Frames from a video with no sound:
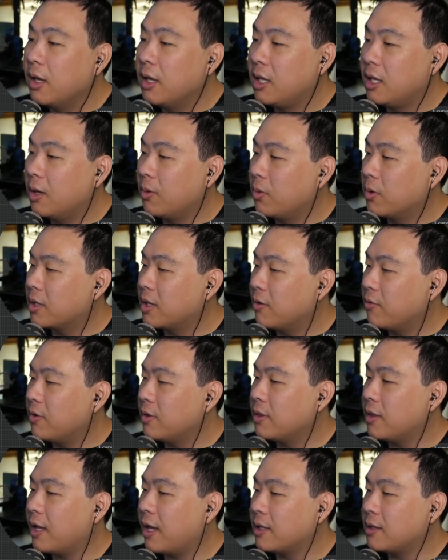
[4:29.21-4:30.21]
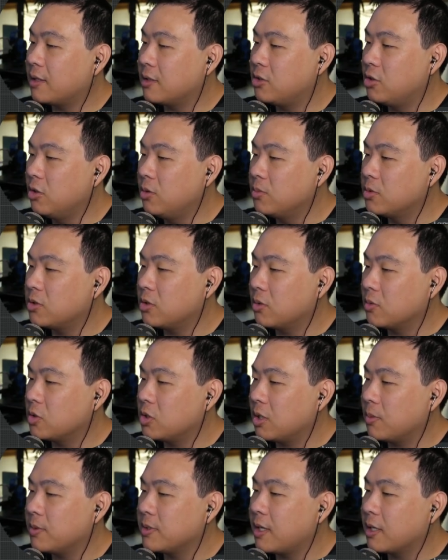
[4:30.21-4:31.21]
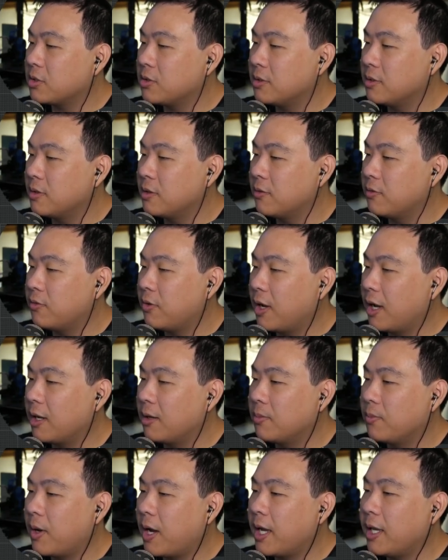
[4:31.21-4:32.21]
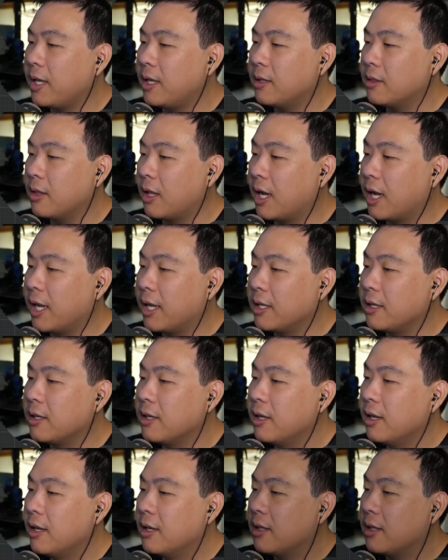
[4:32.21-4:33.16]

Here we're given that the tombstone shape is actually defined by a line